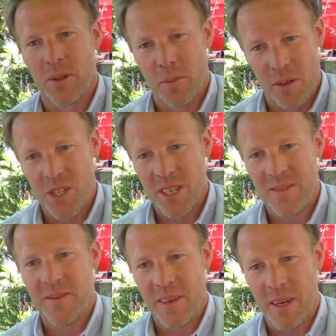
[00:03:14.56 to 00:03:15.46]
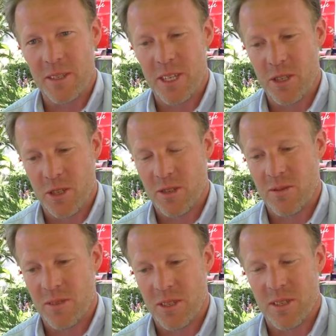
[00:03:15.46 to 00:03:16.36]
the bullshit and just
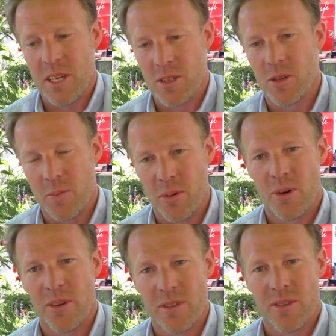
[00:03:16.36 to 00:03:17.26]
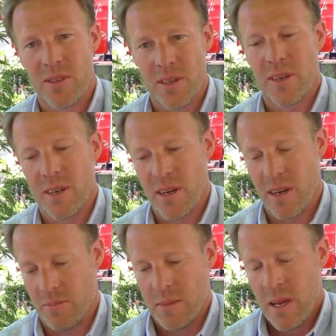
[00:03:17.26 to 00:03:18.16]
stick to the point. Uh,
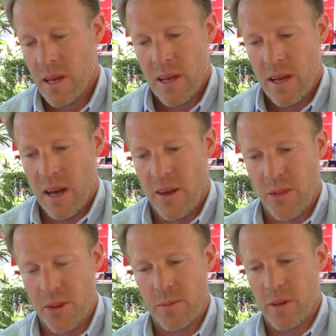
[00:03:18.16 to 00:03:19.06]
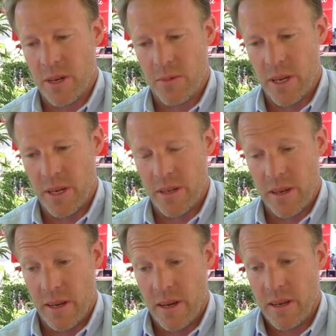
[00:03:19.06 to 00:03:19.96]
um, I thought they were going to
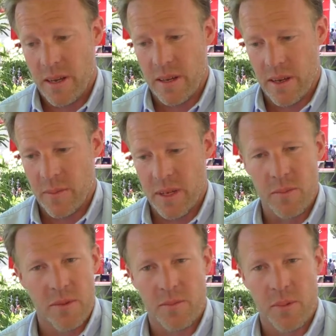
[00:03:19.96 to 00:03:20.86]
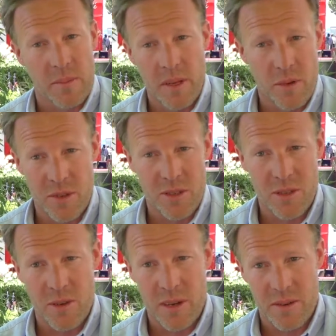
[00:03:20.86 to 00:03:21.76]
read, and they did. I mean, probably more than
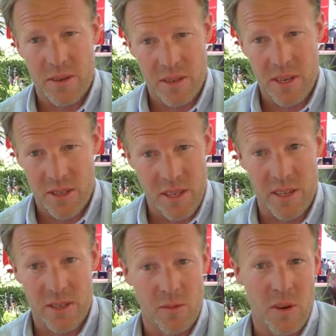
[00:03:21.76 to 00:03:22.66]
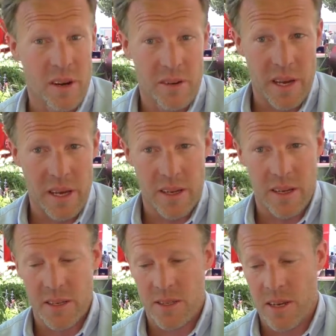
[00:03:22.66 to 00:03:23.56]
200 case studies, or 180
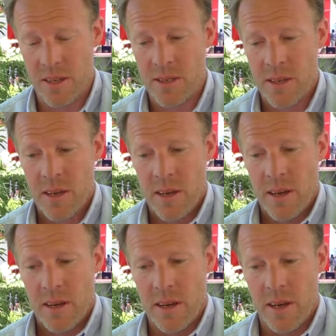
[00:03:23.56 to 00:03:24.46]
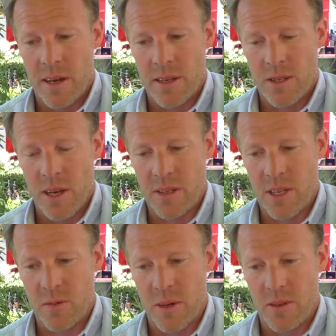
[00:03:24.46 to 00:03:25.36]
case studies. Uh, so I
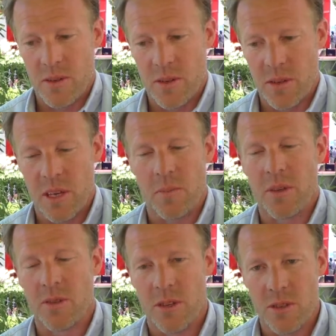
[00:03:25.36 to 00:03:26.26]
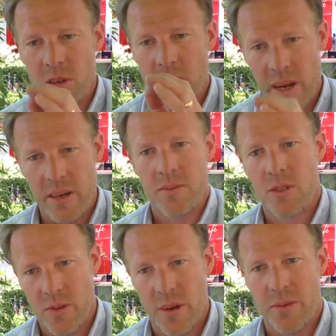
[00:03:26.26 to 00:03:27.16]
just wanted to keep it crystal clear,
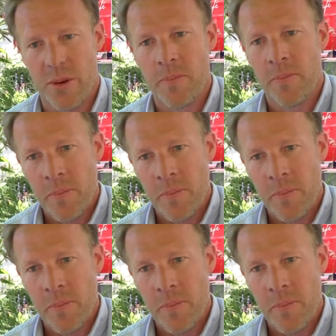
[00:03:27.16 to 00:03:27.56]
straight through,